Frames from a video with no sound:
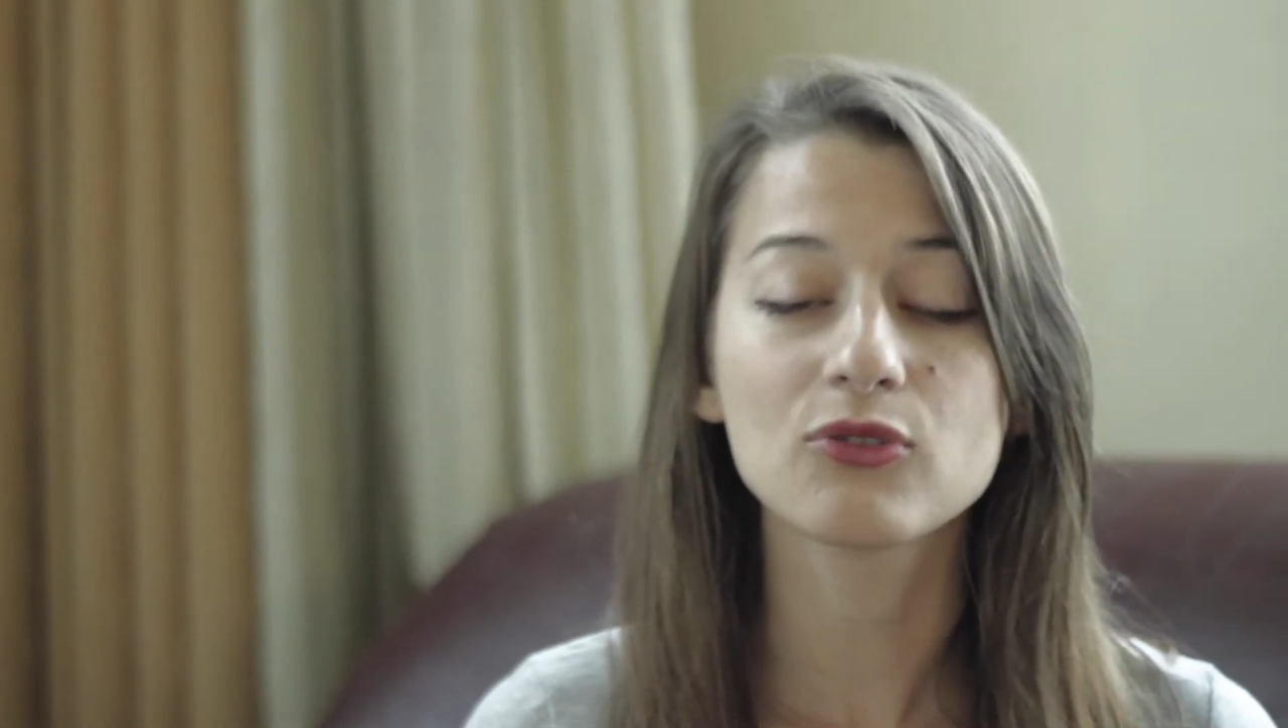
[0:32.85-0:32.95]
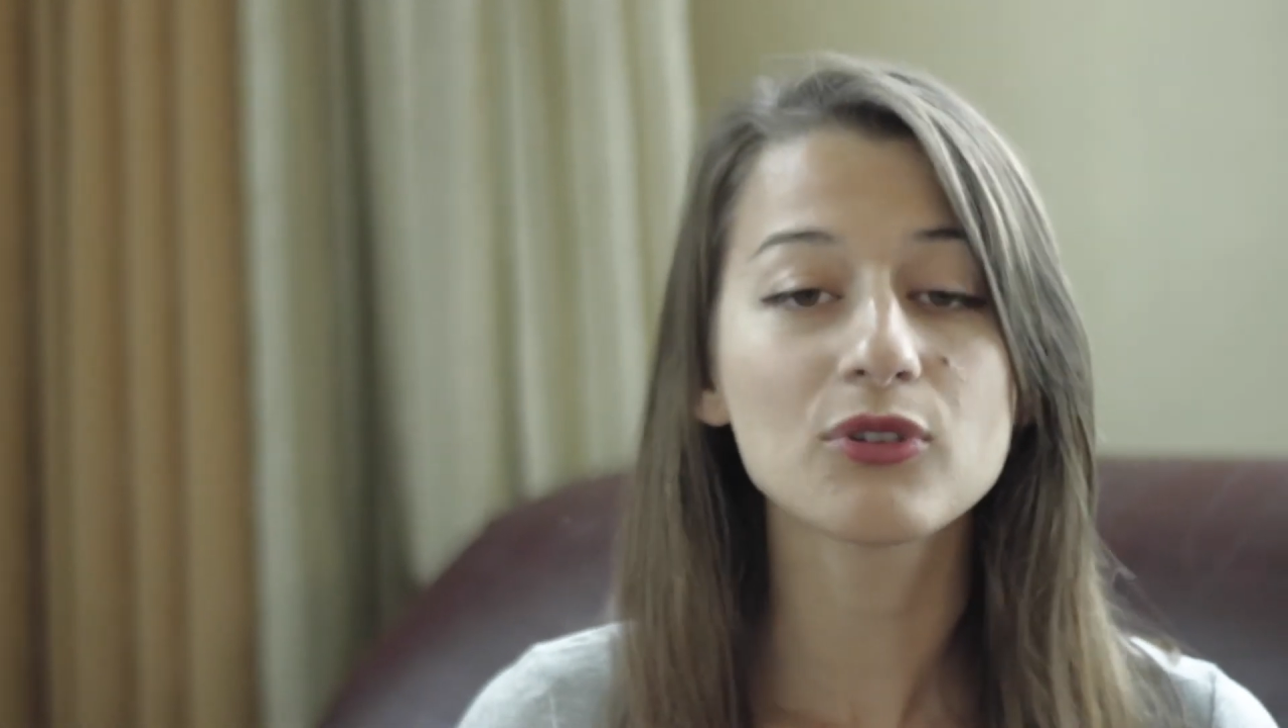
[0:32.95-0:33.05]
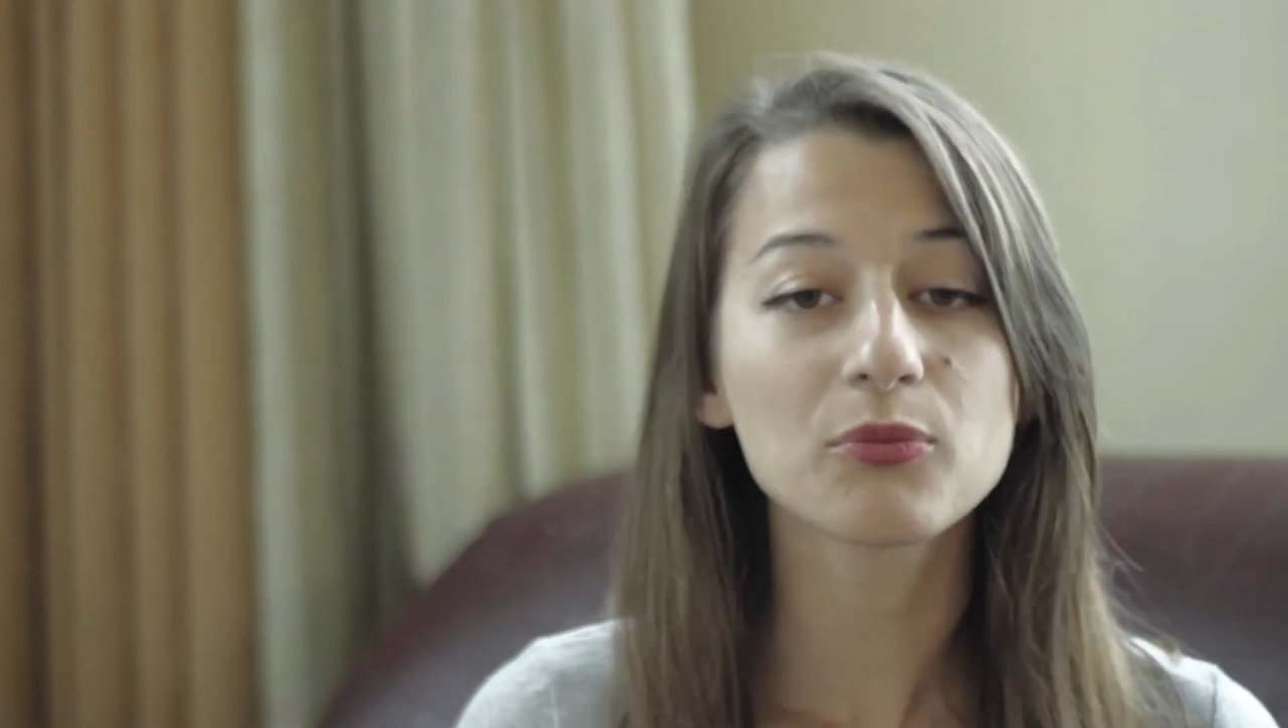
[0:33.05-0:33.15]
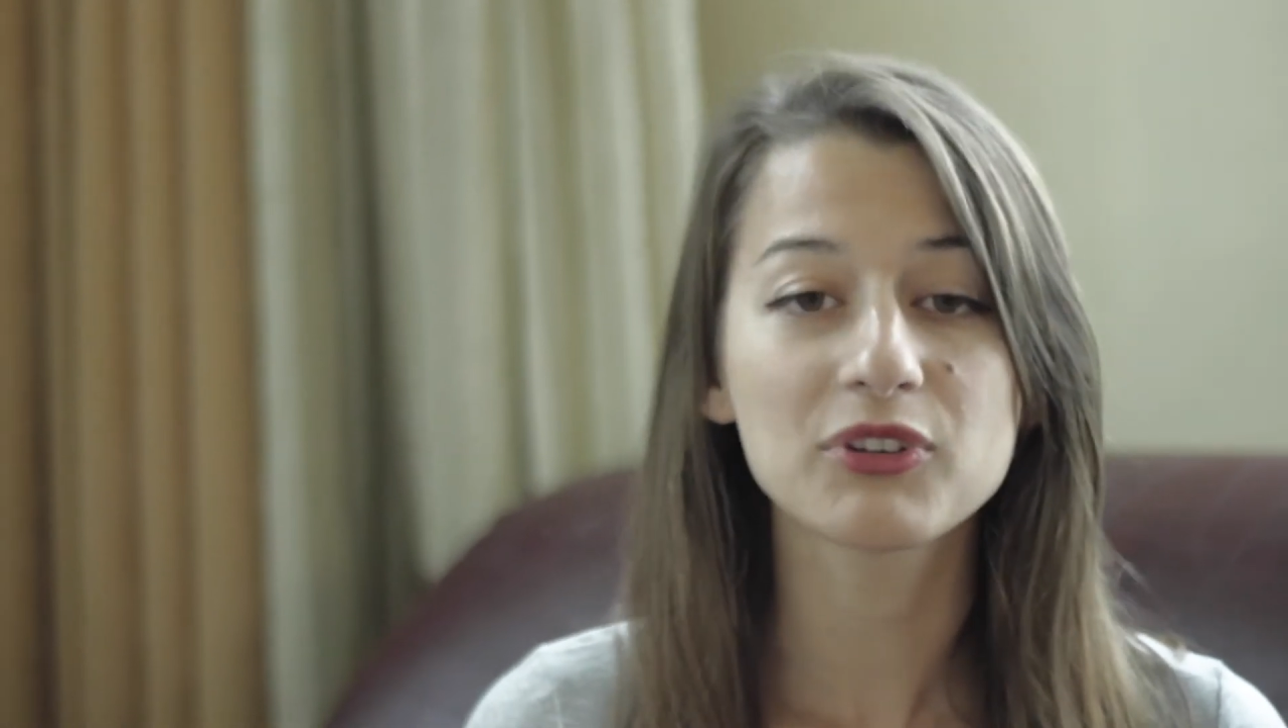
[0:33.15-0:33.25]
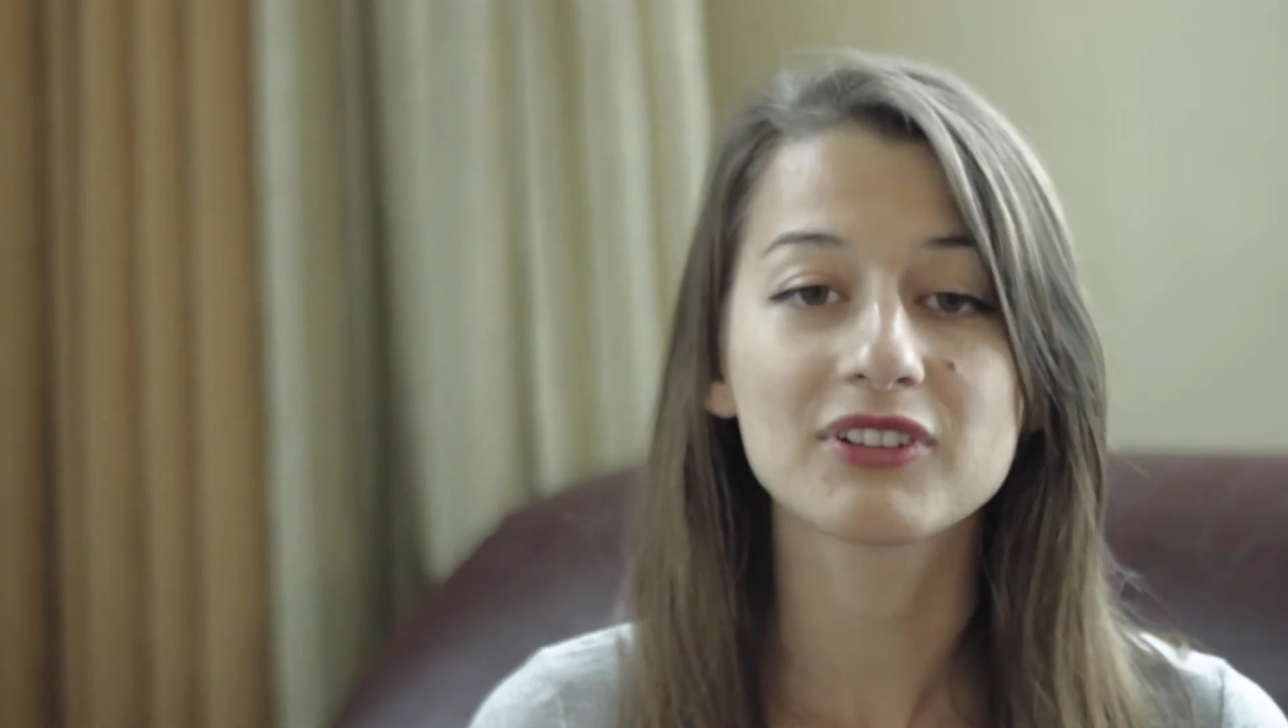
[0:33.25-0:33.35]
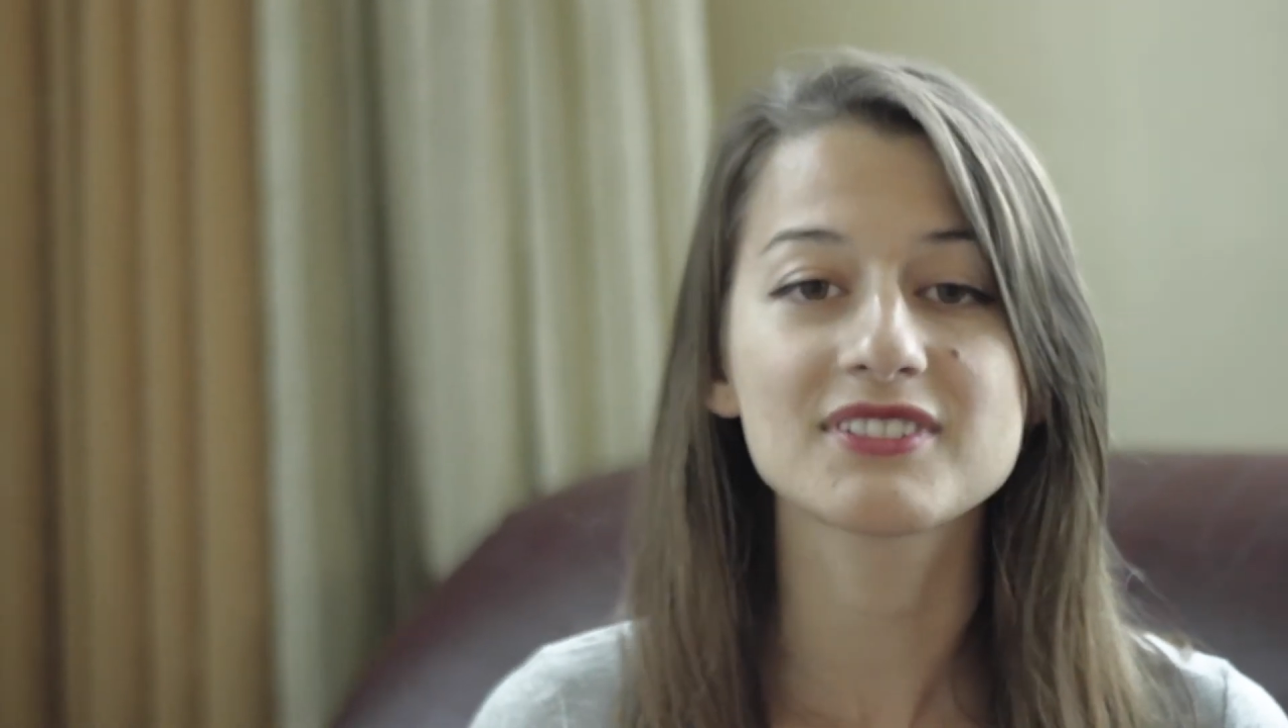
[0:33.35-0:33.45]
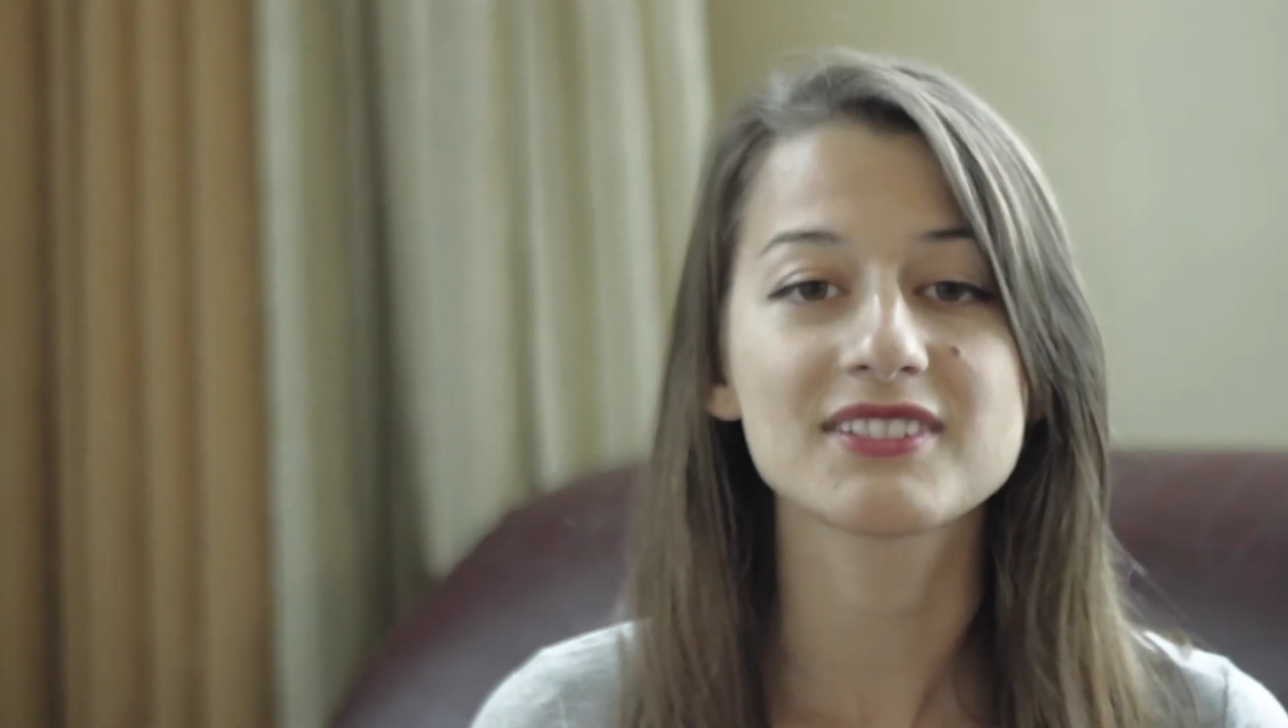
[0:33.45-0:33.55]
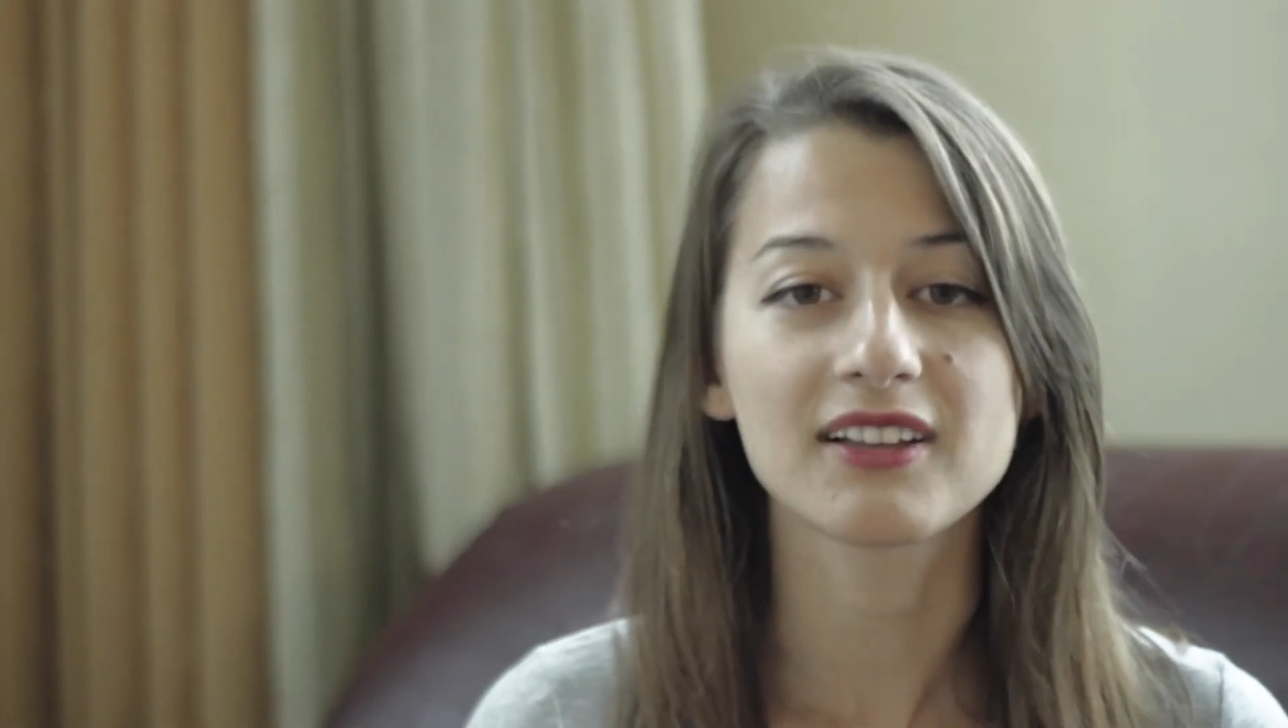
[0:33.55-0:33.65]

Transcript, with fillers: European